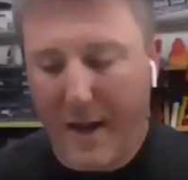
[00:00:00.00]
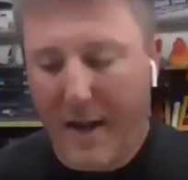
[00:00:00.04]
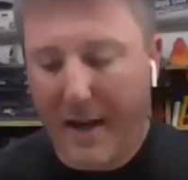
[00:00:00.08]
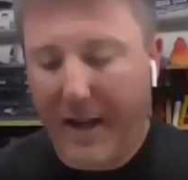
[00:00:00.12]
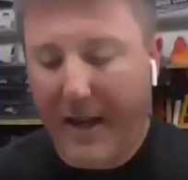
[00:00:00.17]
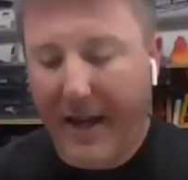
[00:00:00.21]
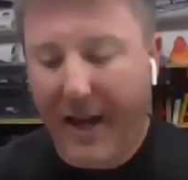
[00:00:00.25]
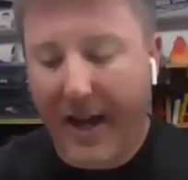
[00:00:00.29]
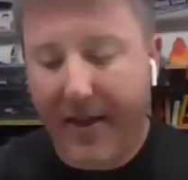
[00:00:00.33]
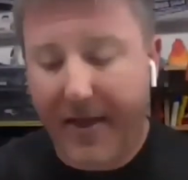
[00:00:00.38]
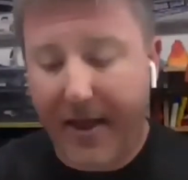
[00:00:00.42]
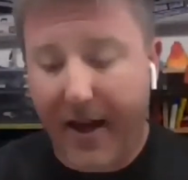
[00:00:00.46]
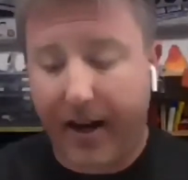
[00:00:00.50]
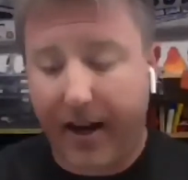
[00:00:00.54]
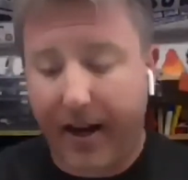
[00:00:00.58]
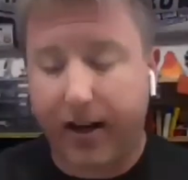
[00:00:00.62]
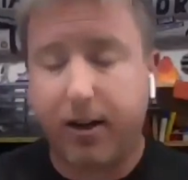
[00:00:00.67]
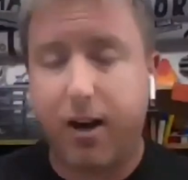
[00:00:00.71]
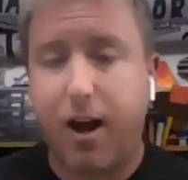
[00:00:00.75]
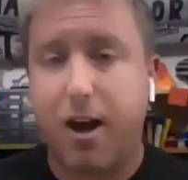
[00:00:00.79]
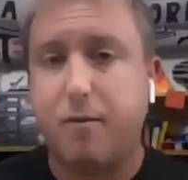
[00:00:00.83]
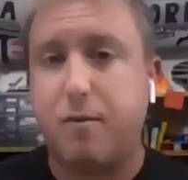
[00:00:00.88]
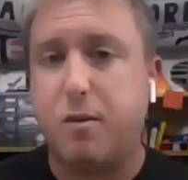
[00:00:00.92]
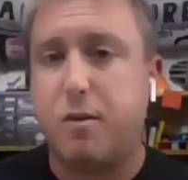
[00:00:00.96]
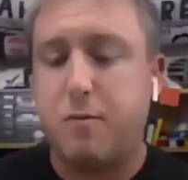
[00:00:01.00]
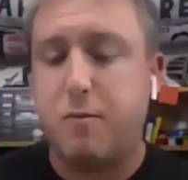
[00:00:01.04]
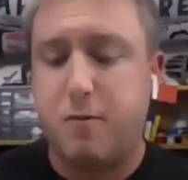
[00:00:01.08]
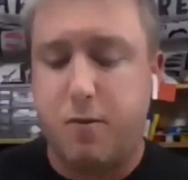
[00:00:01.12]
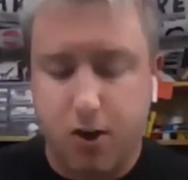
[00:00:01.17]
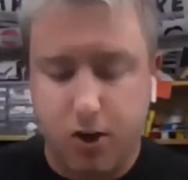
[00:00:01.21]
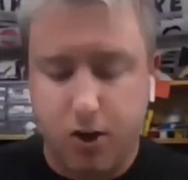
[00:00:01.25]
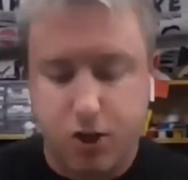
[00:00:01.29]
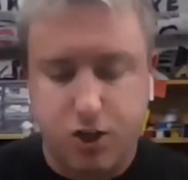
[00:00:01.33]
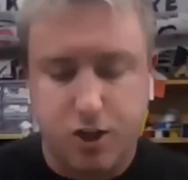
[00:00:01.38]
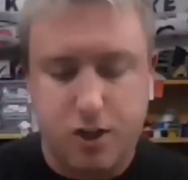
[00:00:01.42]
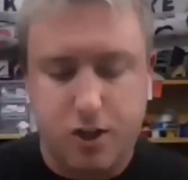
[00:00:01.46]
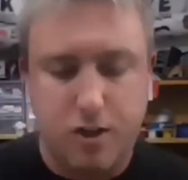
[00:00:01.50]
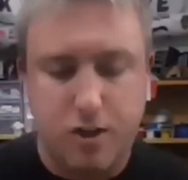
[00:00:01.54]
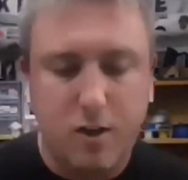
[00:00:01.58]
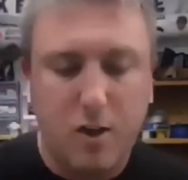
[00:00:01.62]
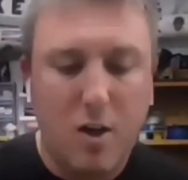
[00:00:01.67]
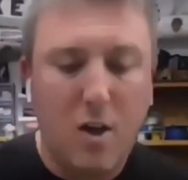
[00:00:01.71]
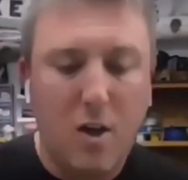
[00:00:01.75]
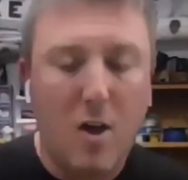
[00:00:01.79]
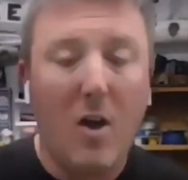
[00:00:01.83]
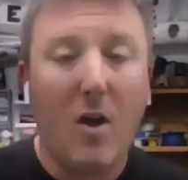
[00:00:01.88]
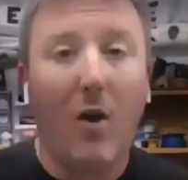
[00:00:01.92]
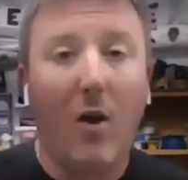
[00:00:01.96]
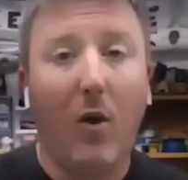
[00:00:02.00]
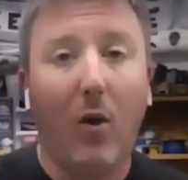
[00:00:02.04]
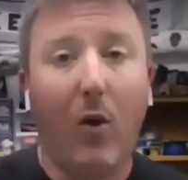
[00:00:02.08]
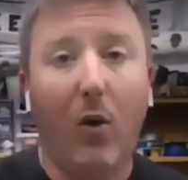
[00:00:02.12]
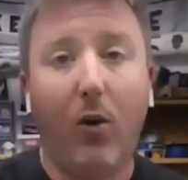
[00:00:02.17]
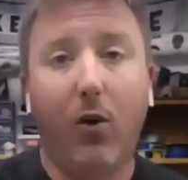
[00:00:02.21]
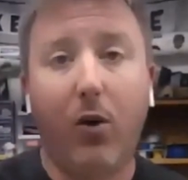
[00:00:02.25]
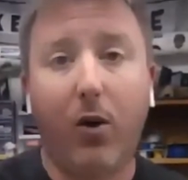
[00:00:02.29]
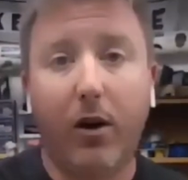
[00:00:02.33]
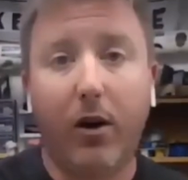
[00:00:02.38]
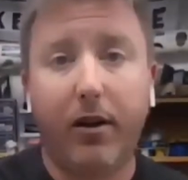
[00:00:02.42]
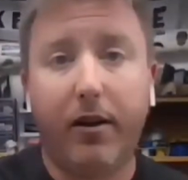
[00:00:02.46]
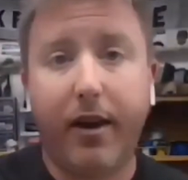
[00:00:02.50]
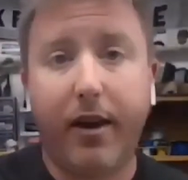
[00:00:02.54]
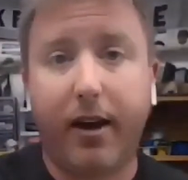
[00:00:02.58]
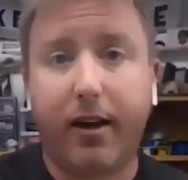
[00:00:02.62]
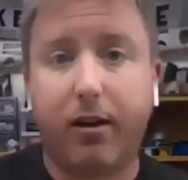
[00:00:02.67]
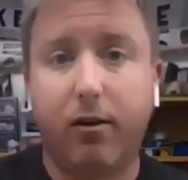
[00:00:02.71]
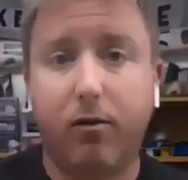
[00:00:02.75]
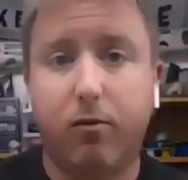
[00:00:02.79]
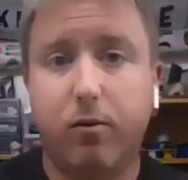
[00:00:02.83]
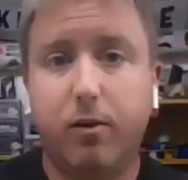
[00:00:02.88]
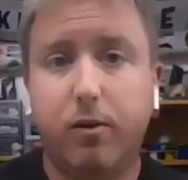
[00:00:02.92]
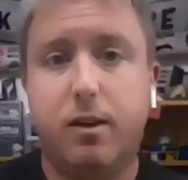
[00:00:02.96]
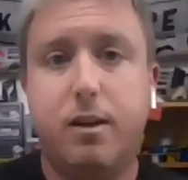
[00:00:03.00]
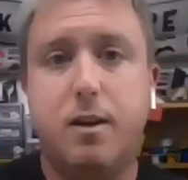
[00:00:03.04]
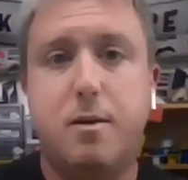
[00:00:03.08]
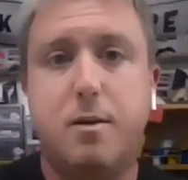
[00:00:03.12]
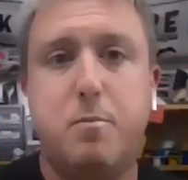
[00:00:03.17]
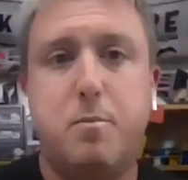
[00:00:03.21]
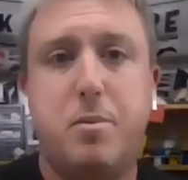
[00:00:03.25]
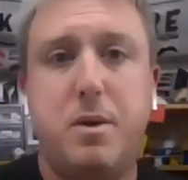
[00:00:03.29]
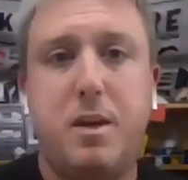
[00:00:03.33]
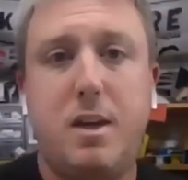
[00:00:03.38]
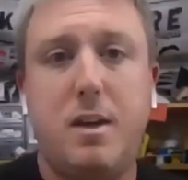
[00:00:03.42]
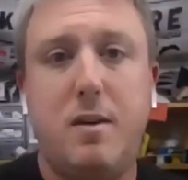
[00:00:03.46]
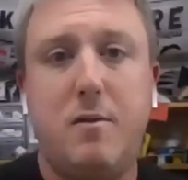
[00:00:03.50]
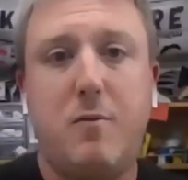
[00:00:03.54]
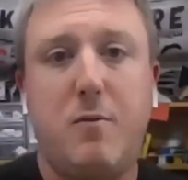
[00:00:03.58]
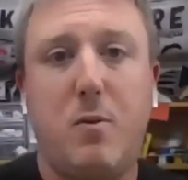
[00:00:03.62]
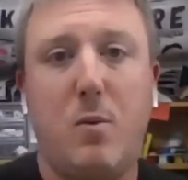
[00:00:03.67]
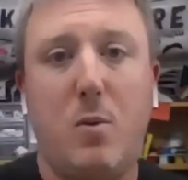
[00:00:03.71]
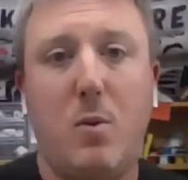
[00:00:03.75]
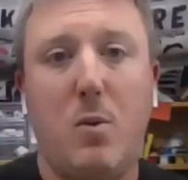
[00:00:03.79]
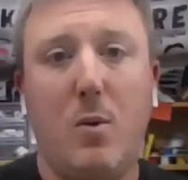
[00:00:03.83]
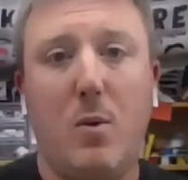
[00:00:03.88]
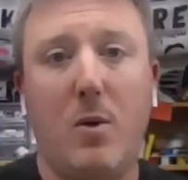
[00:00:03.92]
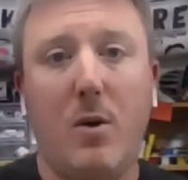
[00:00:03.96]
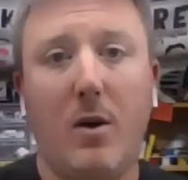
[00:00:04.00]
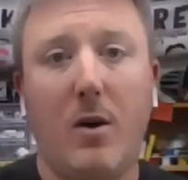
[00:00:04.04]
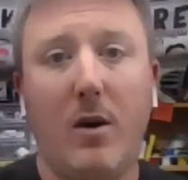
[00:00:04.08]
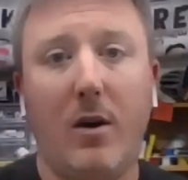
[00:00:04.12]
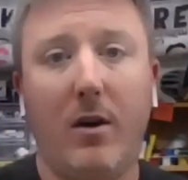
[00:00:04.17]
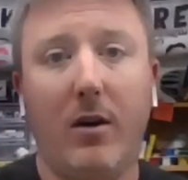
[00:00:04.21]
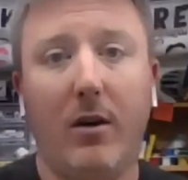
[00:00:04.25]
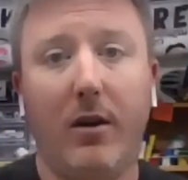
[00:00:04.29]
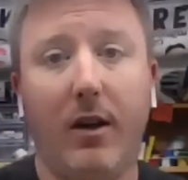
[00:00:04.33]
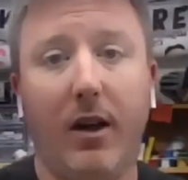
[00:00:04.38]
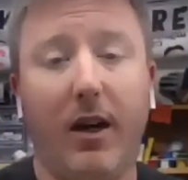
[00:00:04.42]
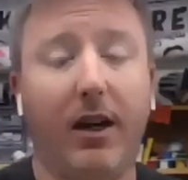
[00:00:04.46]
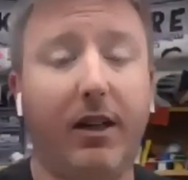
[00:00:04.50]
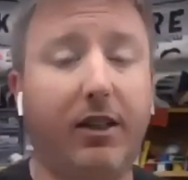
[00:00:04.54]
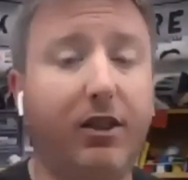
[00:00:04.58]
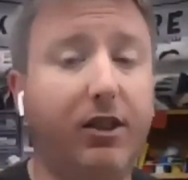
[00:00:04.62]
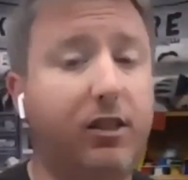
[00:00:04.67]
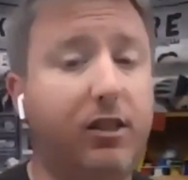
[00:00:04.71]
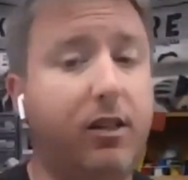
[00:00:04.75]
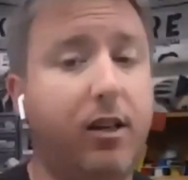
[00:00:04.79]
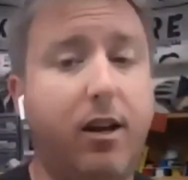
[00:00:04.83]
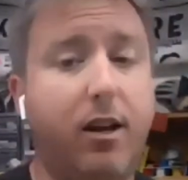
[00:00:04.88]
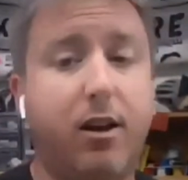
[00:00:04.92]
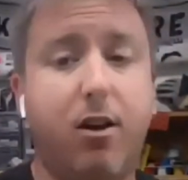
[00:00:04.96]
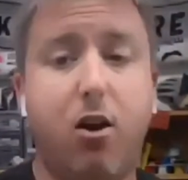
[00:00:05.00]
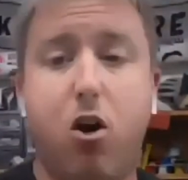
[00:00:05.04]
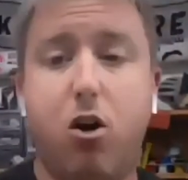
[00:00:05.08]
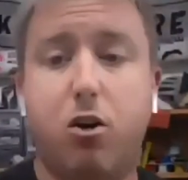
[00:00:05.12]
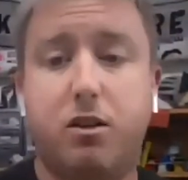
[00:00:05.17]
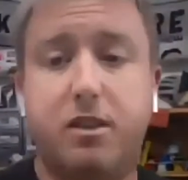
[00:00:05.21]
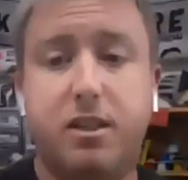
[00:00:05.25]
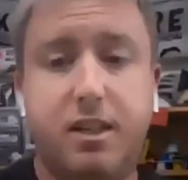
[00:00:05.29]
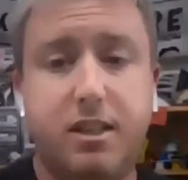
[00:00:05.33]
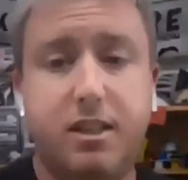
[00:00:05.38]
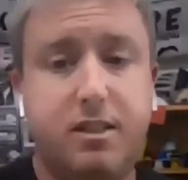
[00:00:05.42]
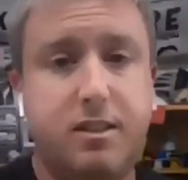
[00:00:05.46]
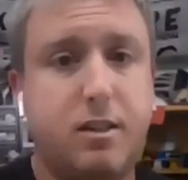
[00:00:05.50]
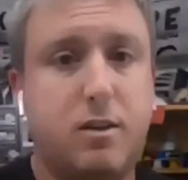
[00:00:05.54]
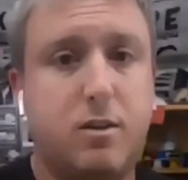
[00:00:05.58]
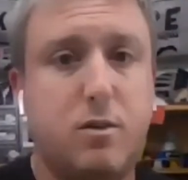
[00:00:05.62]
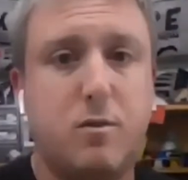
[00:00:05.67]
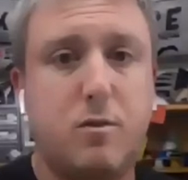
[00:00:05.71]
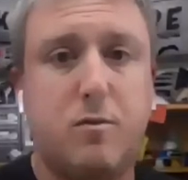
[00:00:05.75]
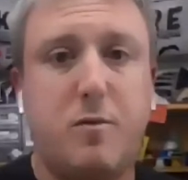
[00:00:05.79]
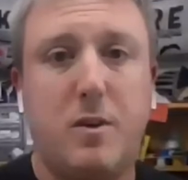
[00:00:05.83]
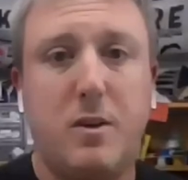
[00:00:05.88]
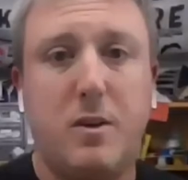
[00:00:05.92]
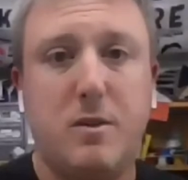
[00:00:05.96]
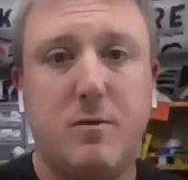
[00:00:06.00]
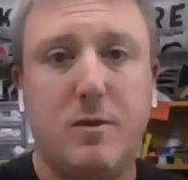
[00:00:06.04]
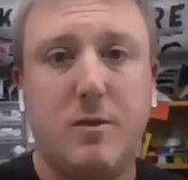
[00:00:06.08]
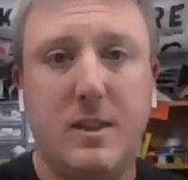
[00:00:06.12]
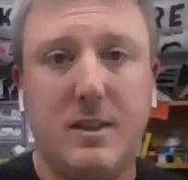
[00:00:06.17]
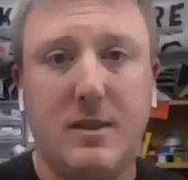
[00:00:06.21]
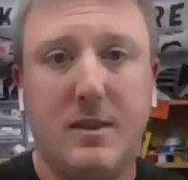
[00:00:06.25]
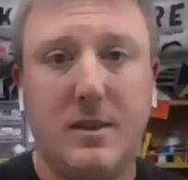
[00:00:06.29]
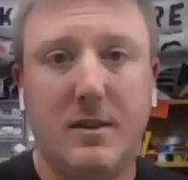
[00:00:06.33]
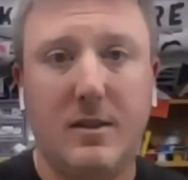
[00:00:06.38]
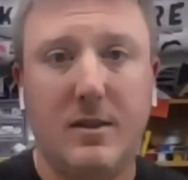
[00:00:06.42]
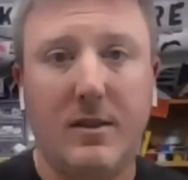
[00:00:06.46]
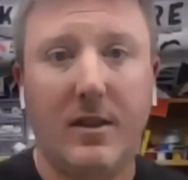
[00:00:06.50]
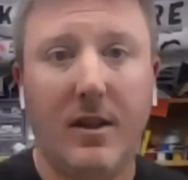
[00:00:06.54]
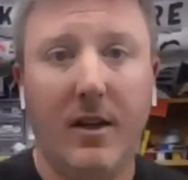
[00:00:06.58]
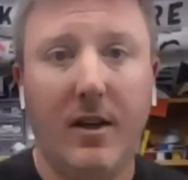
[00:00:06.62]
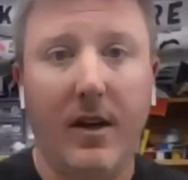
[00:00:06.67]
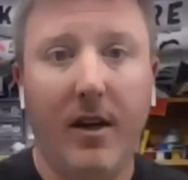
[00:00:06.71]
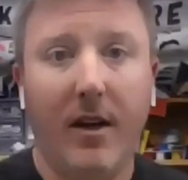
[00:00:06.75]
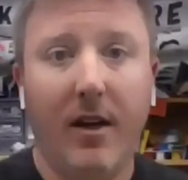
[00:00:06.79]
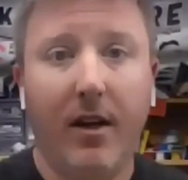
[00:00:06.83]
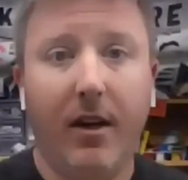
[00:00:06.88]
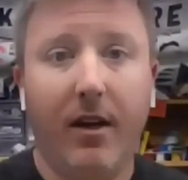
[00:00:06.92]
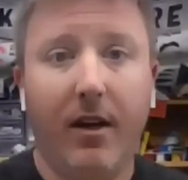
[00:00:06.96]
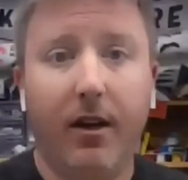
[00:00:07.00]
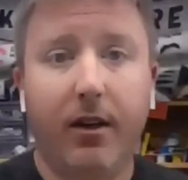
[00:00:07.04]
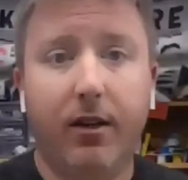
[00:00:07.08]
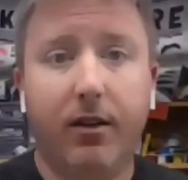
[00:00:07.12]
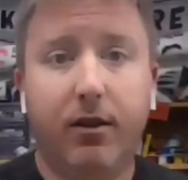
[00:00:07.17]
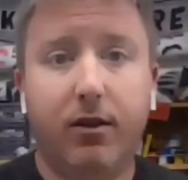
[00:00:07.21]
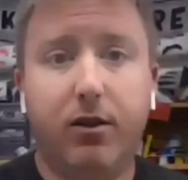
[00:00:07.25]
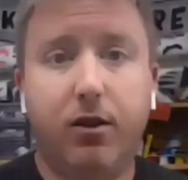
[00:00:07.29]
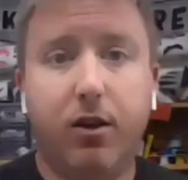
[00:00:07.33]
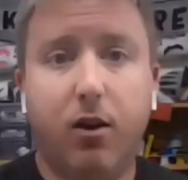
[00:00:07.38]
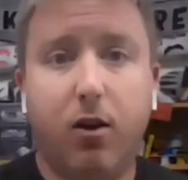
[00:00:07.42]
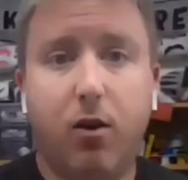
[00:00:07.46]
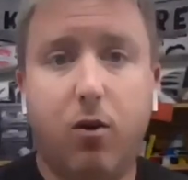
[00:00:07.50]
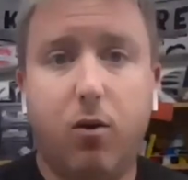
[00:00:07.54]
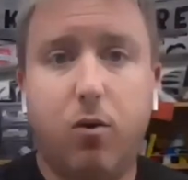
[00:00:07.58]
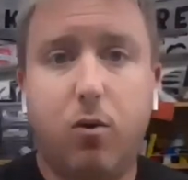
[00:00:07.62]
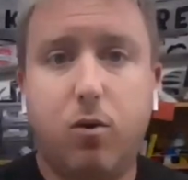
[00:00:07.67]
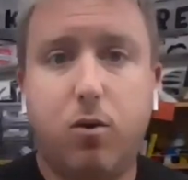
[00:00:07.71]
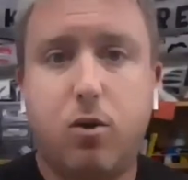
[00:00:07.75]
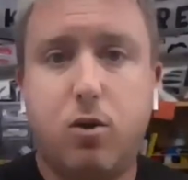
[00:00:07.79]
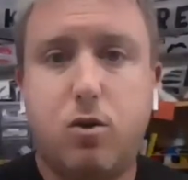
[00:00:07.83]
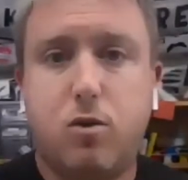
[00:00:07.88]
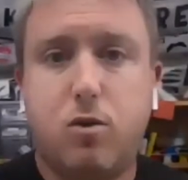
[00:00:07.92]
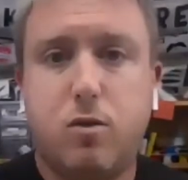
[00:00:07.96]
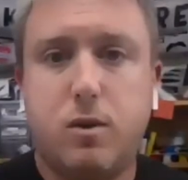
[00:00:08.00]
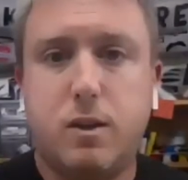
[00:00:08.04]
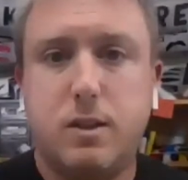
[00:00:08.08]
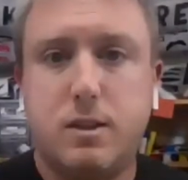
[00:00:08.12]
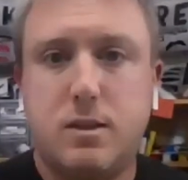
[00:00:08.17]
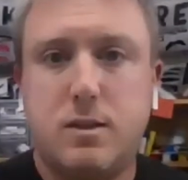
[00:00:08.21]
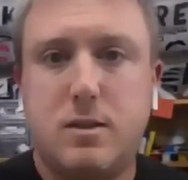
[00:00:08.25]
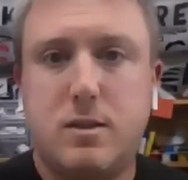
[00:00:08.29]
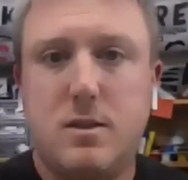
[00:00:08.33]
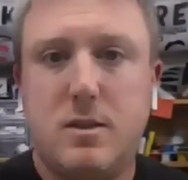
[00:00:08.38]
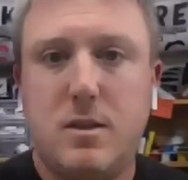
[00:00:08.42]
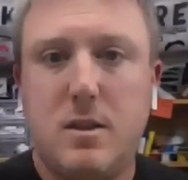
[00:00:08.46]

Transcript: And again, that can have a function or that can really be for uh, just like artistic or fun reasons. So, Chris,